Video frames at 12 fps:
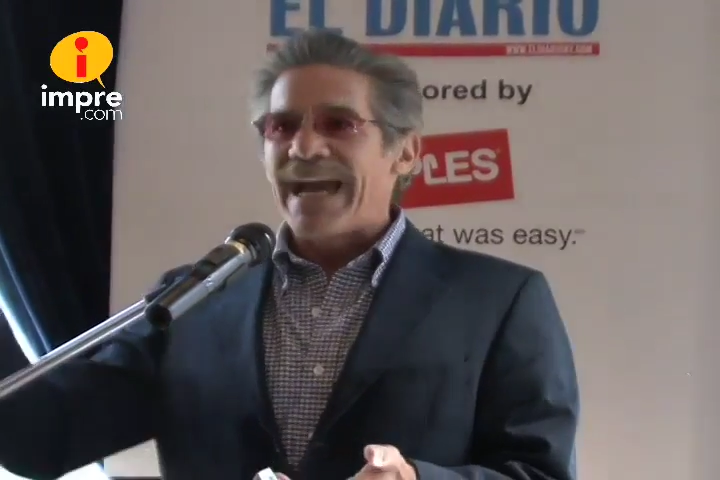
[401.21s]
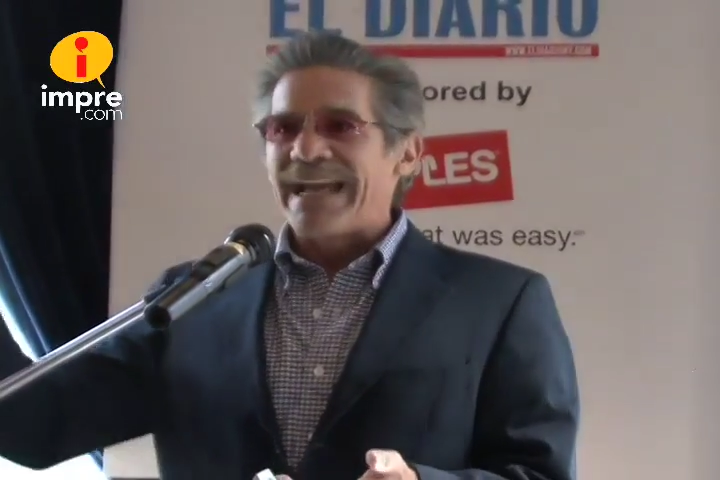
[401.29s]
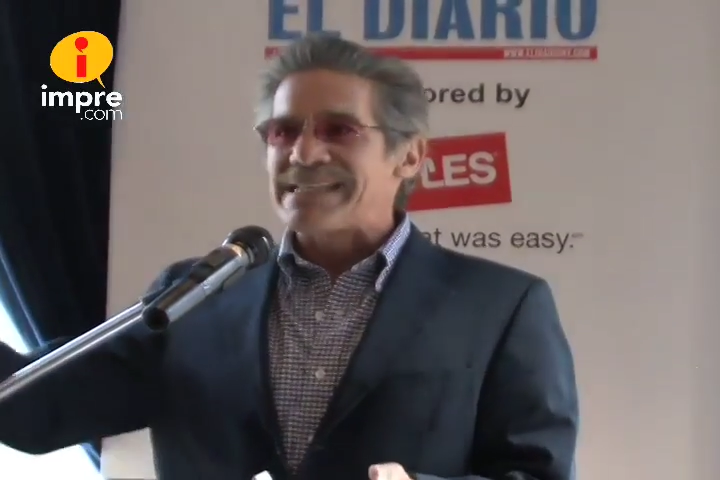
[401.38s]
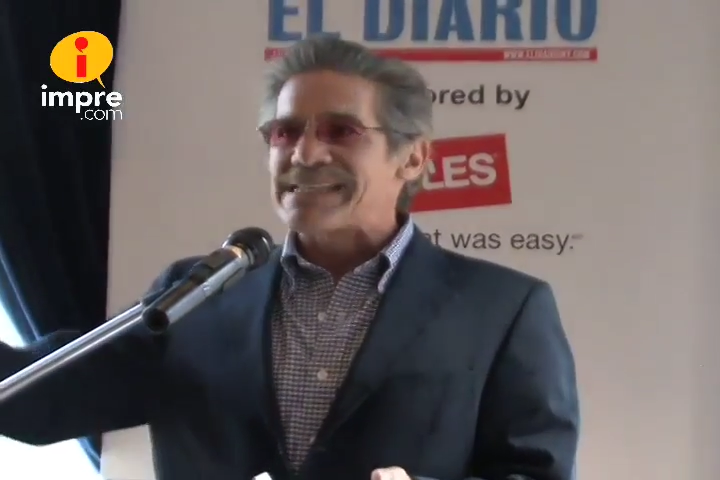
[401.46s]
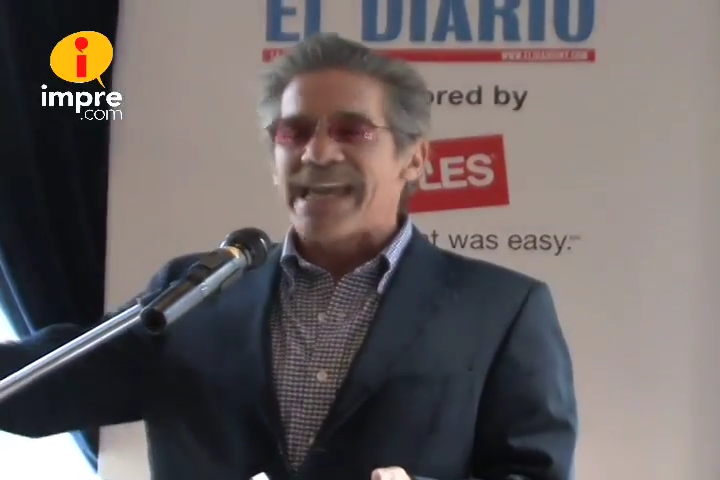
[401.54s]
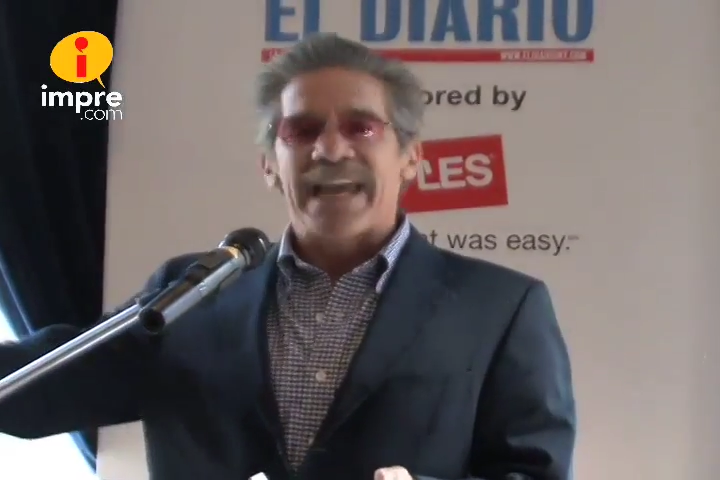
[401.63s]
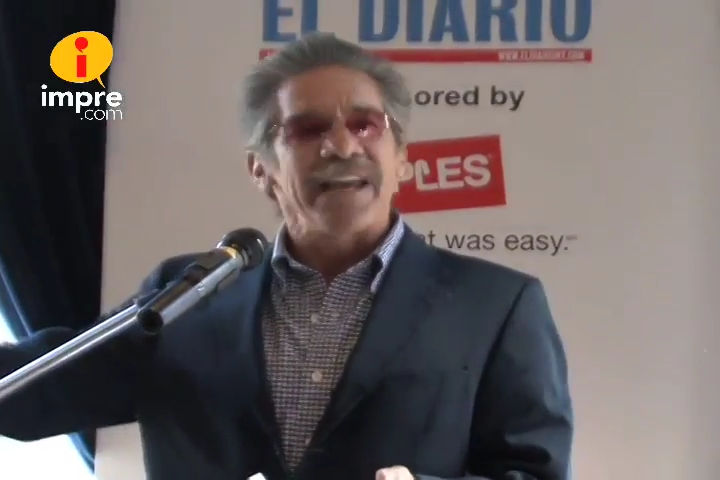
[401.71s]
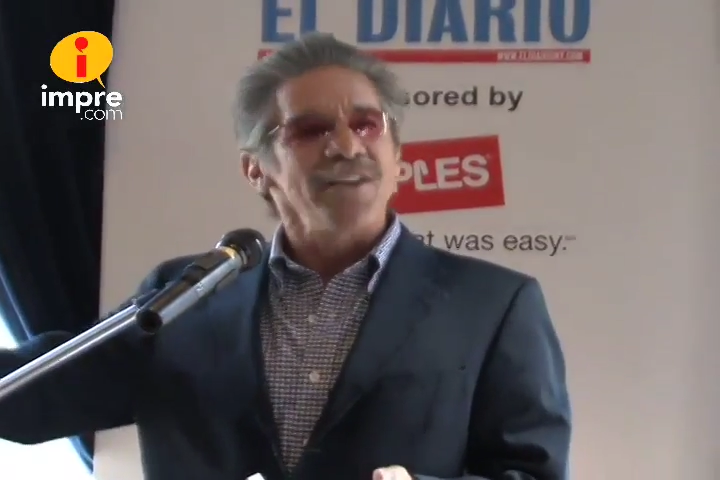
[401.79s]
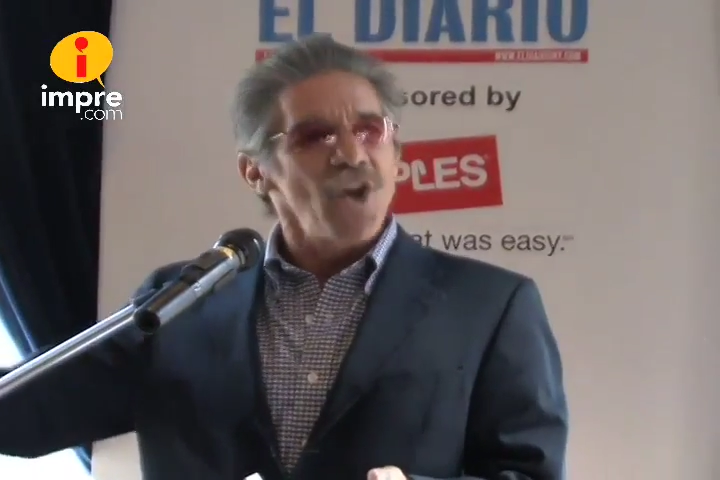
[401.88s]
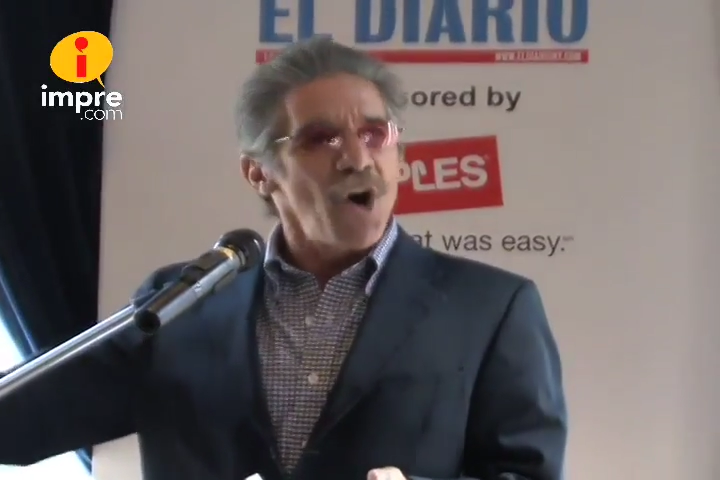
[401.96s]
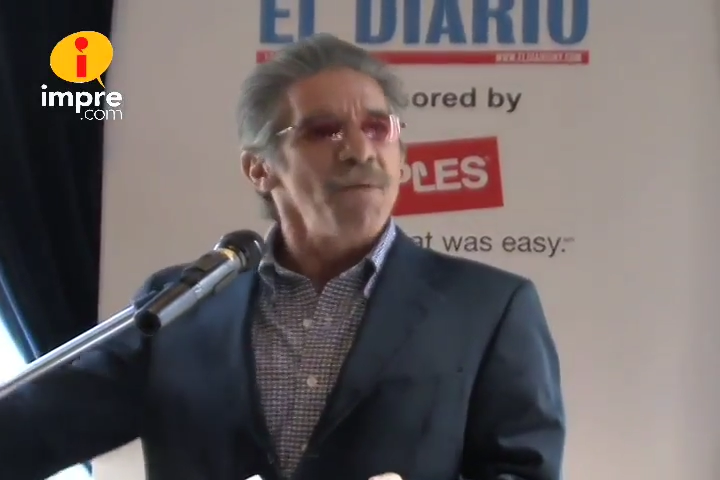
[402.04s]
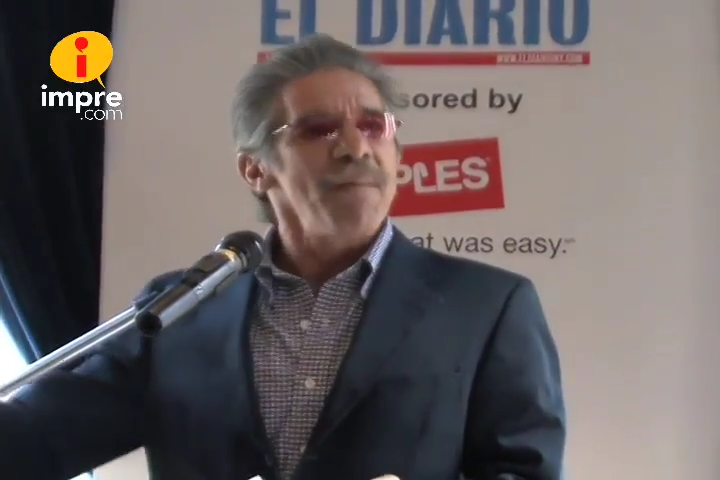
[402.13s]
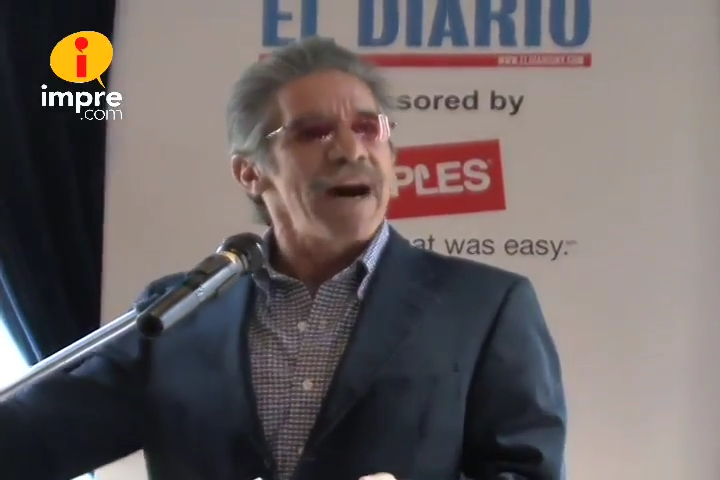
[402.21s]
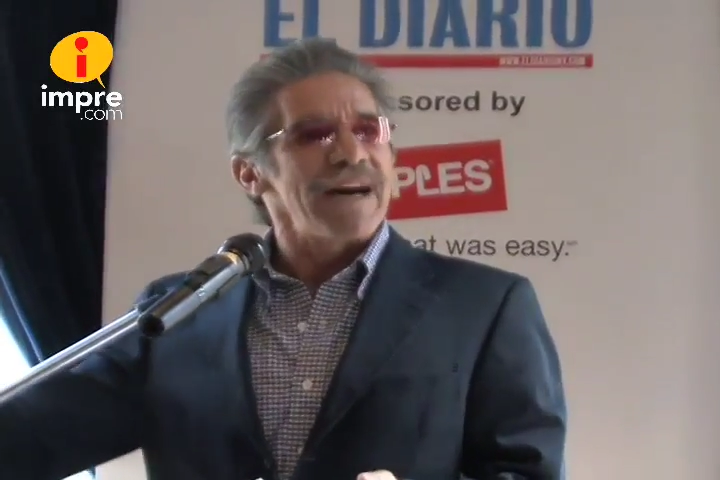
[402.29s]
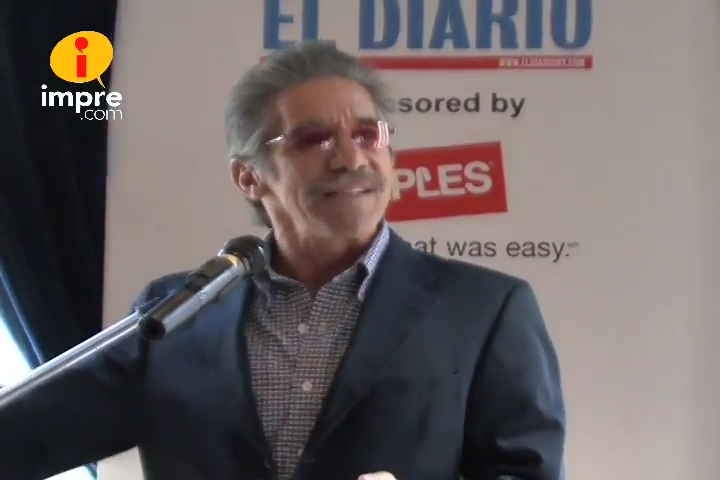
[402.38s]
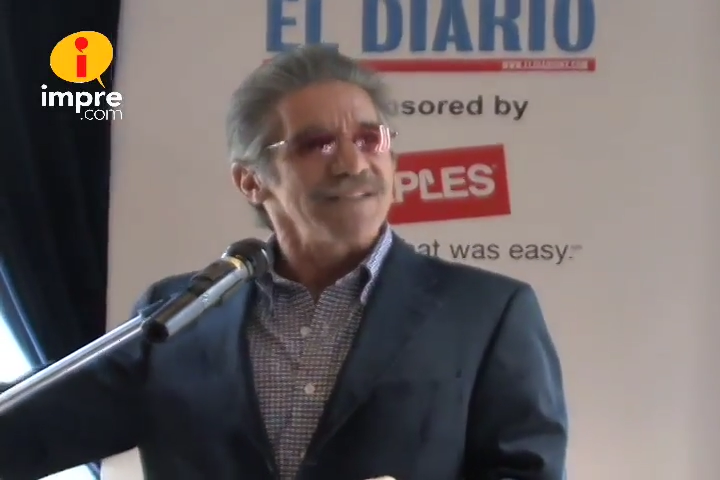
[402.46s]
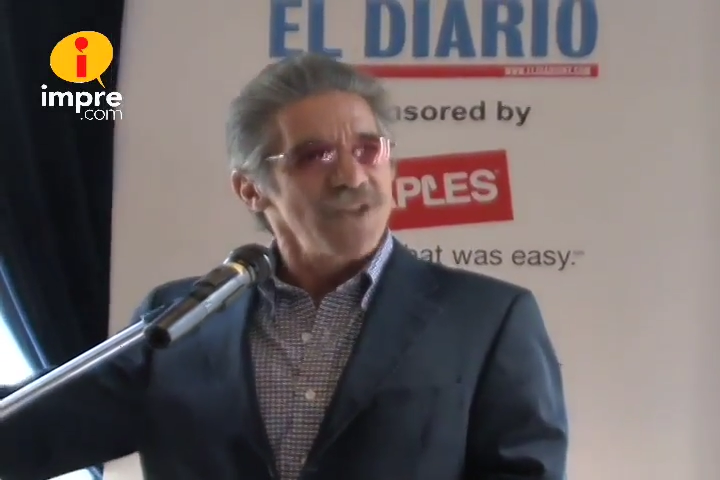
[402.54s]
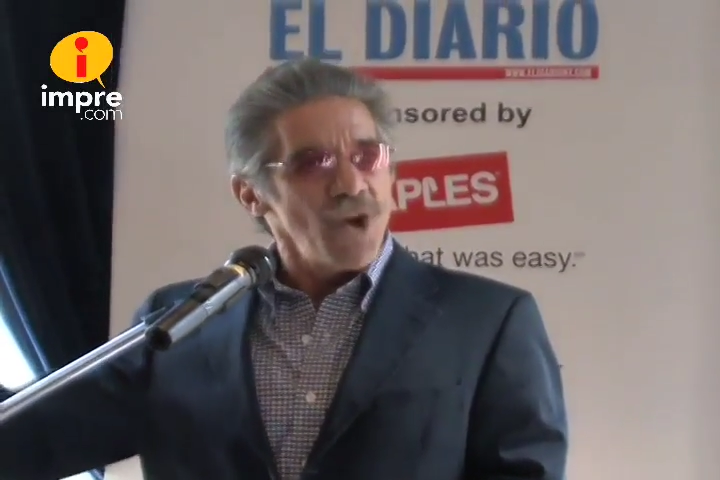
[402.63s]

and saying, no mas,